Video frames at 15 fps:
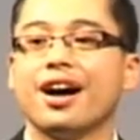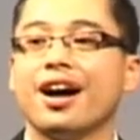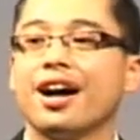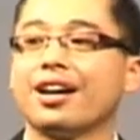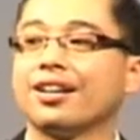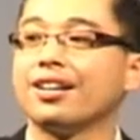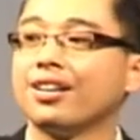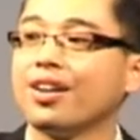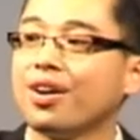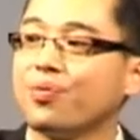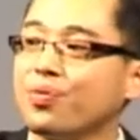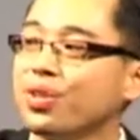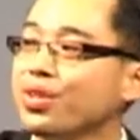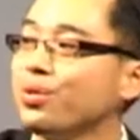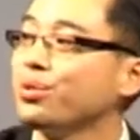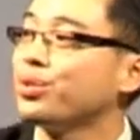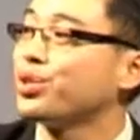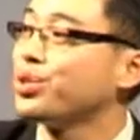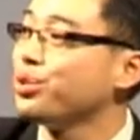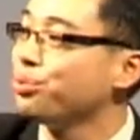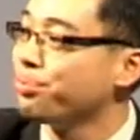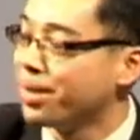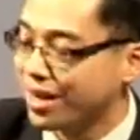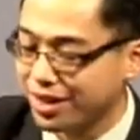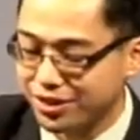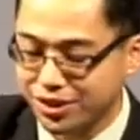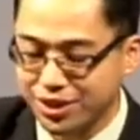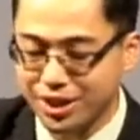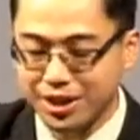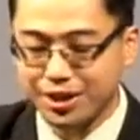I love you too
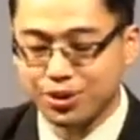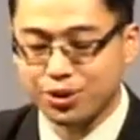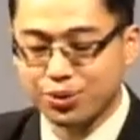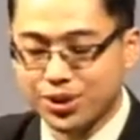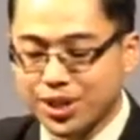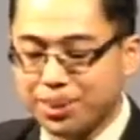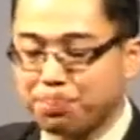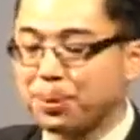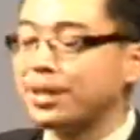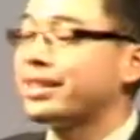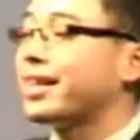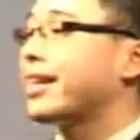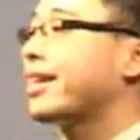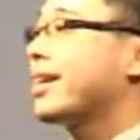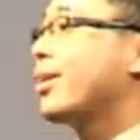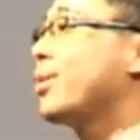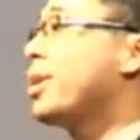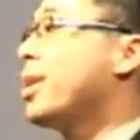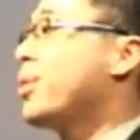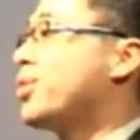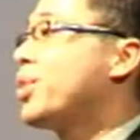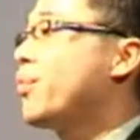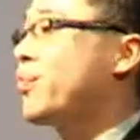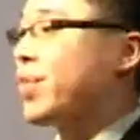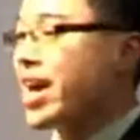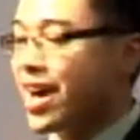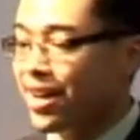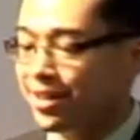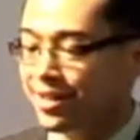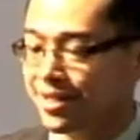much. So simply take out the
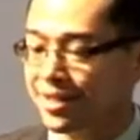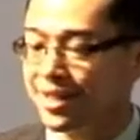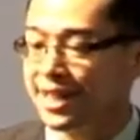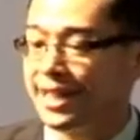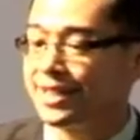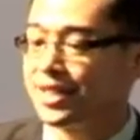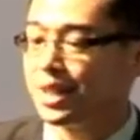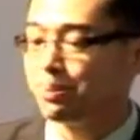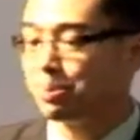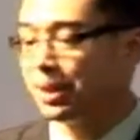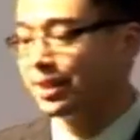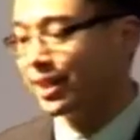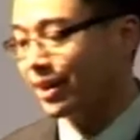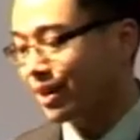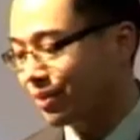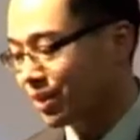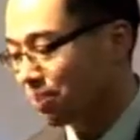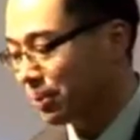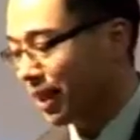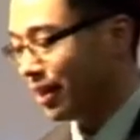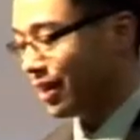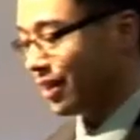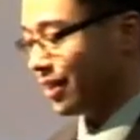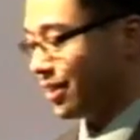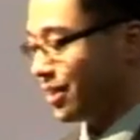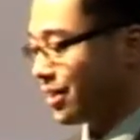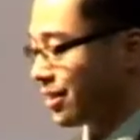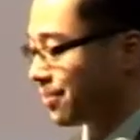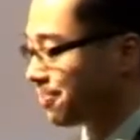fat and simply take out the blood.